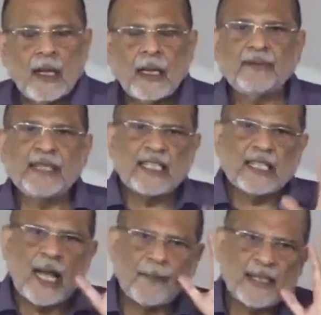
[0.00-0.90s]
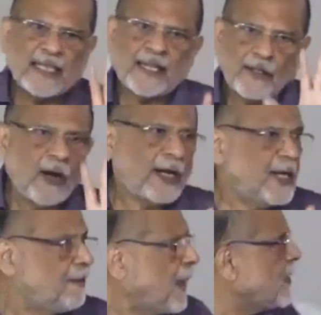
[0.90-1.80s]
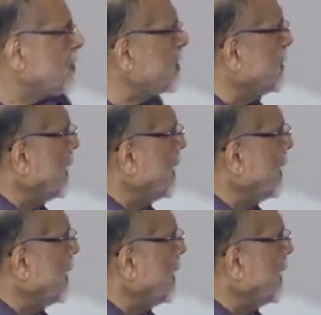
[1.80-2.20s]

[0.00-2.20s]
Now these herbicide tolerant plants,